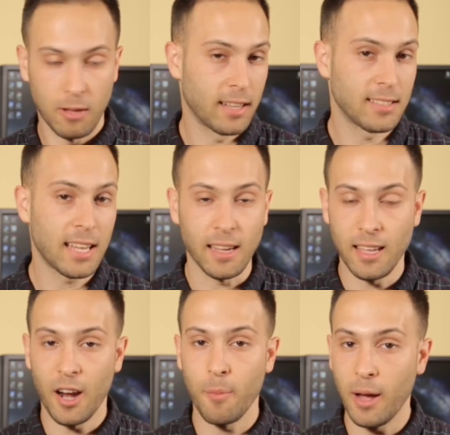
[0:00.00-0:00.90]
like I say,
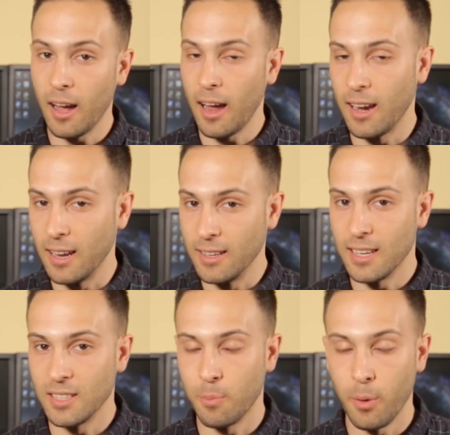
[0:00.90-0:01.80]
care about and
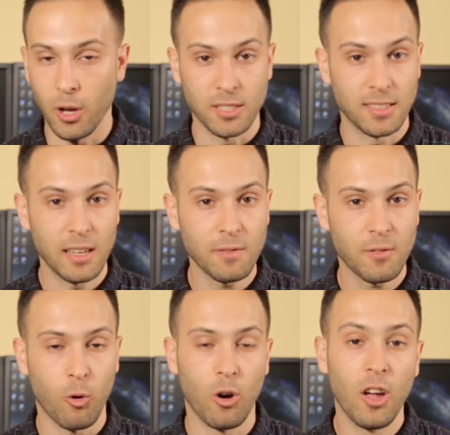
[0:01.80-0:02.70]
intend to purchase gifts
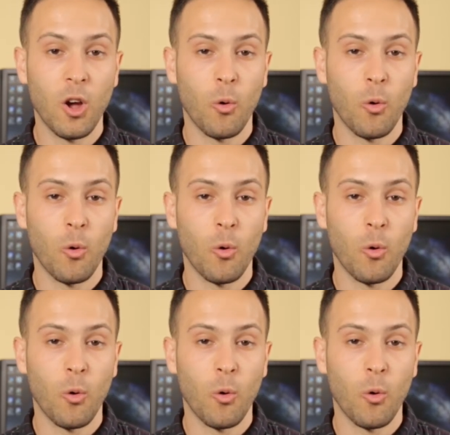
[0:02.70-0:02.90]
for,